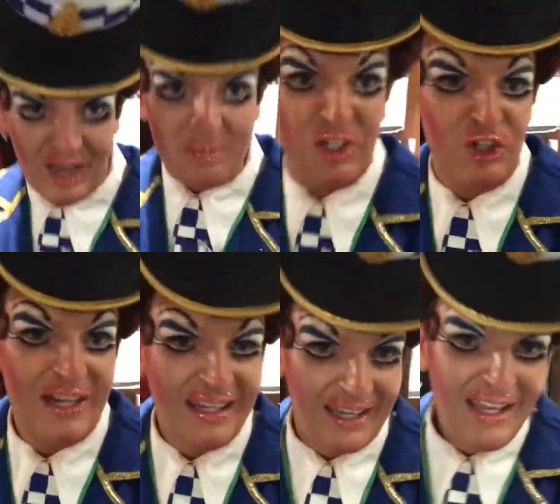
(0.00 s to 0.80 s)
I've been
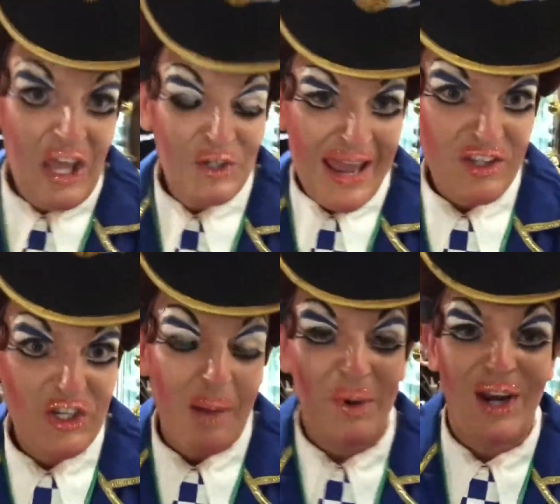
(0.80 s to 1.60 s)
drinking.
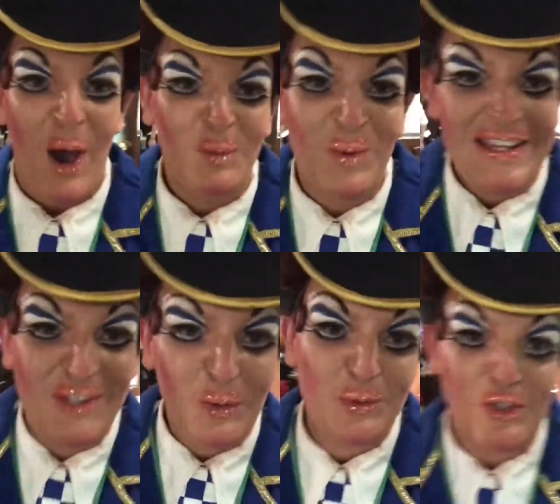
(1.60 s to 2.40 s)
Next up on our
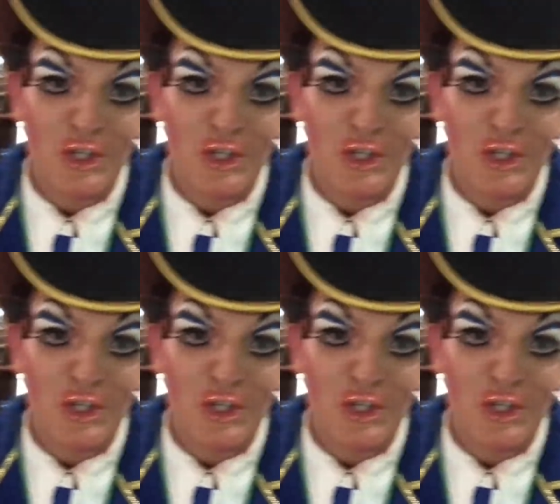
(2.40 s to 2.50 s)
whistle